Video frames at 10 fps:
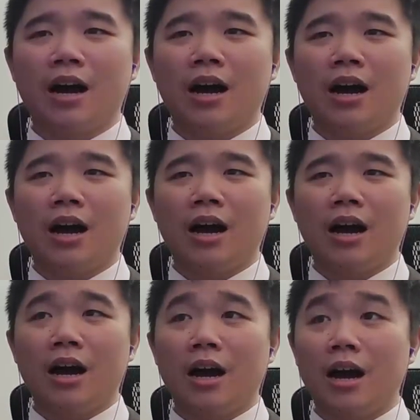
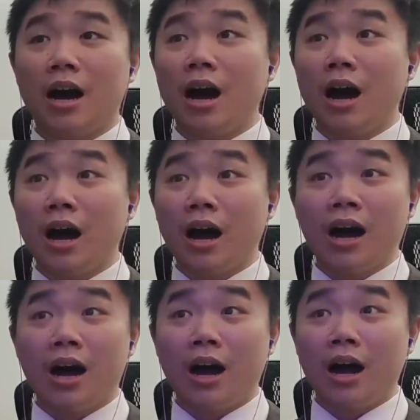
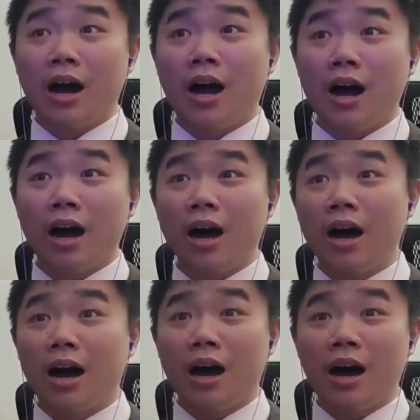
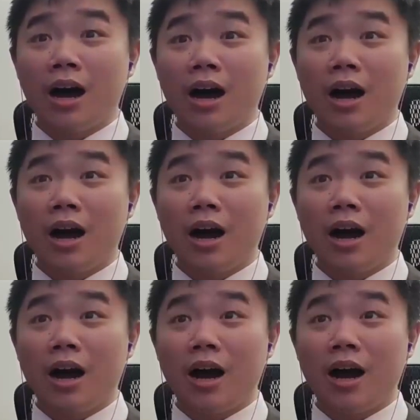
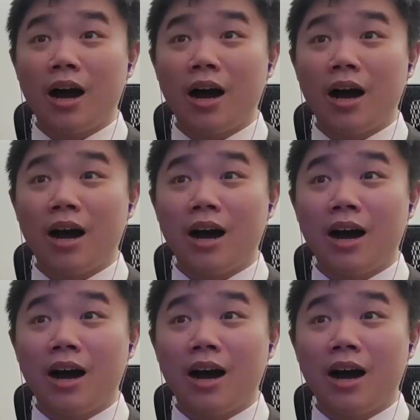(silence)